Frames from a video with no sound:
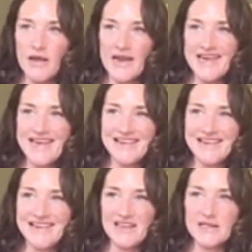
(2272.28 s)
in an
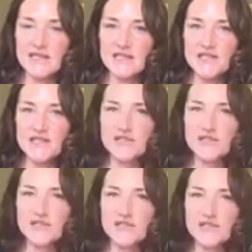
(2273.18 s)
illness that's
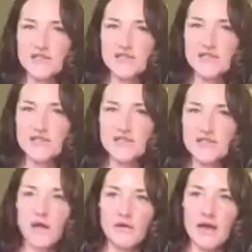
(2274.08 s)
so
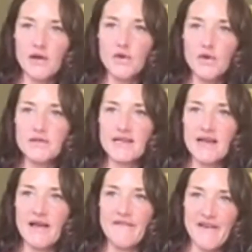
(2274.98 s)
unknown and
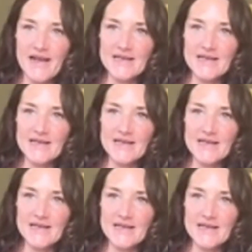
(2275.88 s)
causing effects in
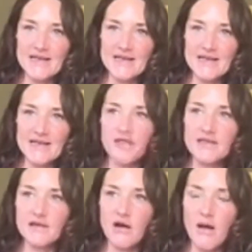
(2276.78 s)
different people
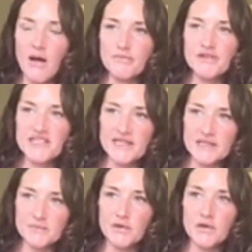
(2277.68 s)
that are
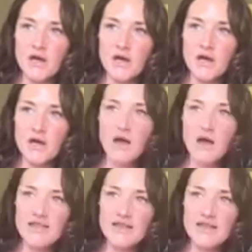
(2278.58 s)
unpredictable,
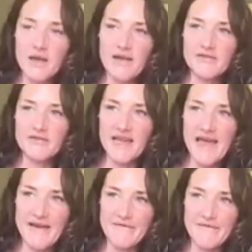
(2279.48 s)
I think we have to be
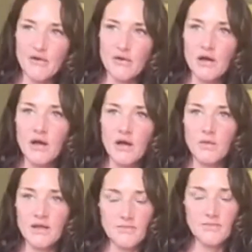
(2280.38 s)
careful
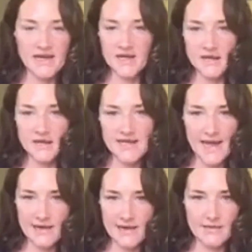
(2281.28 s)
with megadosing
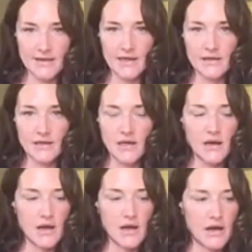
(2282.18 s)
anything.
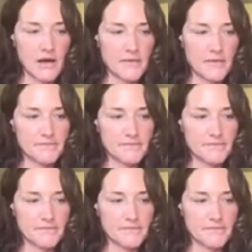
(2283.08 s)
Um,